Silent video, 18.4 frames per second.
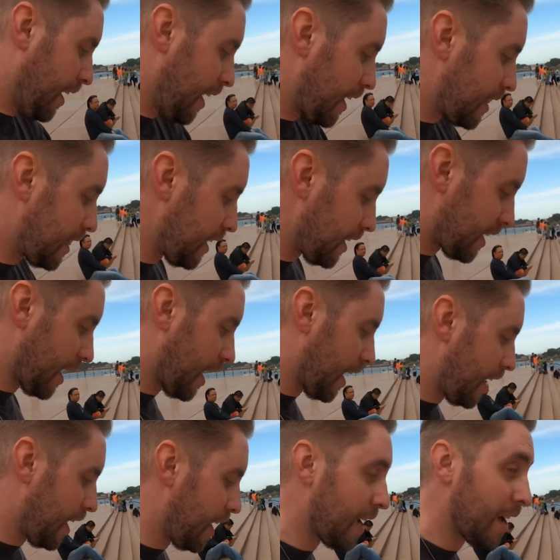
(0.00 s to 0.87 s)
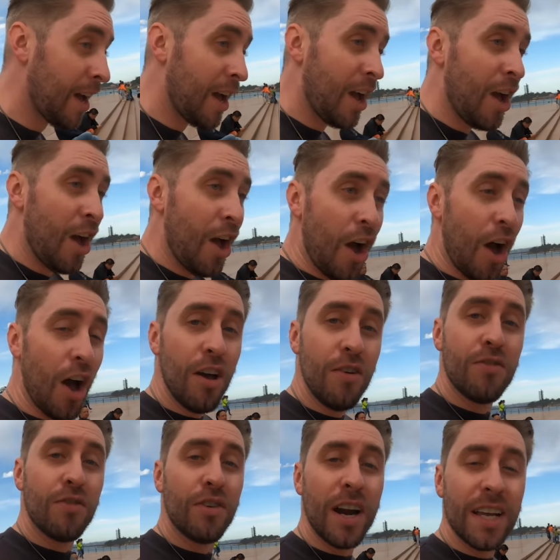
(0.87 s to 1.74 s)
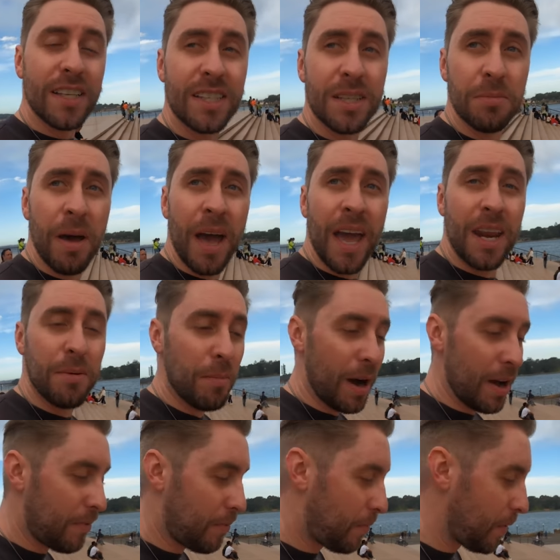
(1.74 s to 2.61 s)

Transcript: I think I overestimated my